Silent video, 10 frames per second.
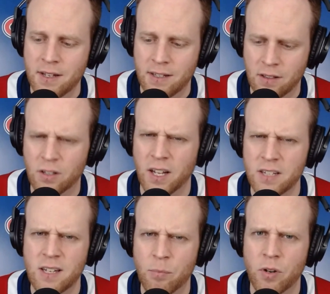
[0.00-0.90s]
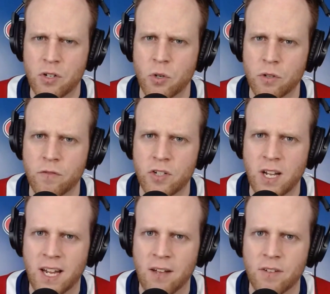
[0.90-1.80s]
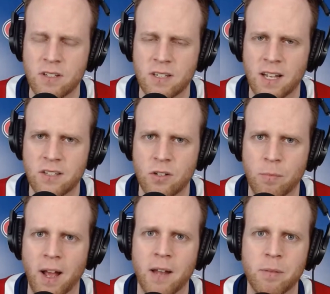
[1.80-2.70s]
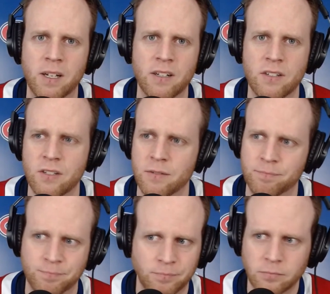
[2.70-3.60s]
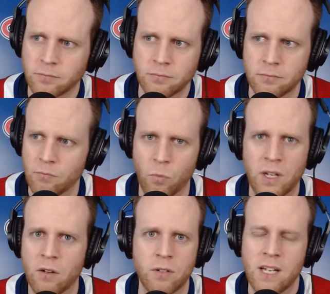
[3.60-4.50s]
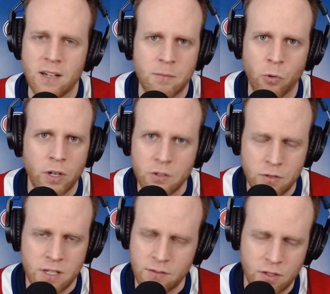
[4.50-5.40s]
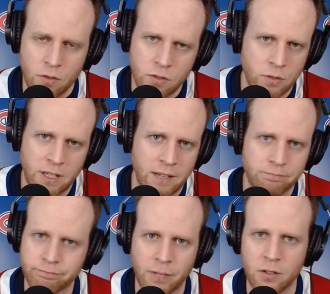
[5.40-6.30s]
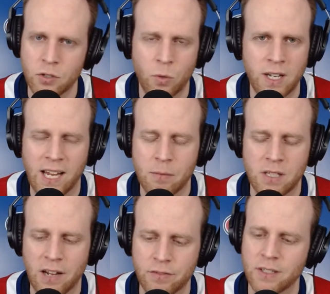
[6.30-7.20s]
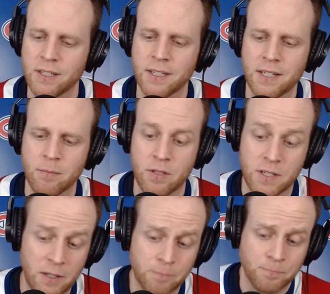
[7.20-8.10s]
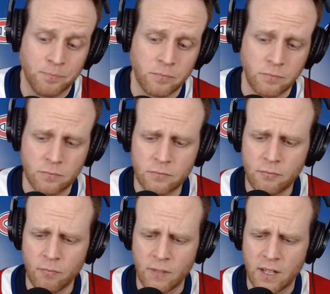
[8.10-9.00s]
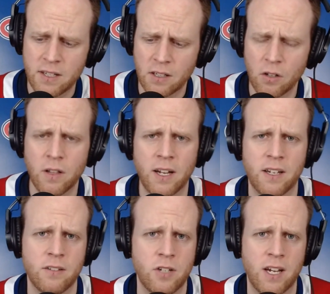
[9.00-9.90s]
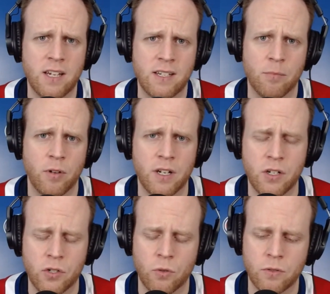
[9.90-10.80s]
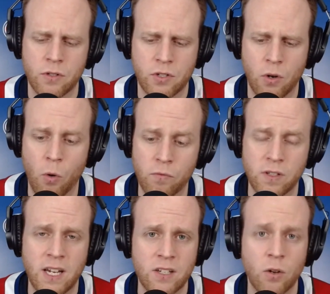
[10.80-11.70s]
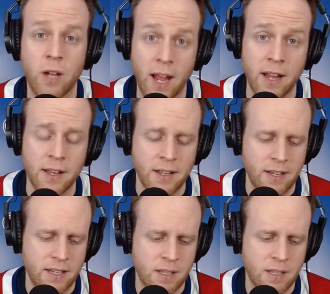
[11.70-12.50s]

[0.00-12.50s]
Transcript: looked like a separated shoulder for Jake Evans, and that's too bad because we don't need any more injuries, even though there's only under 20 games left. But still, it did look like Jakey separated his shoulders, so hopefully he's okay is the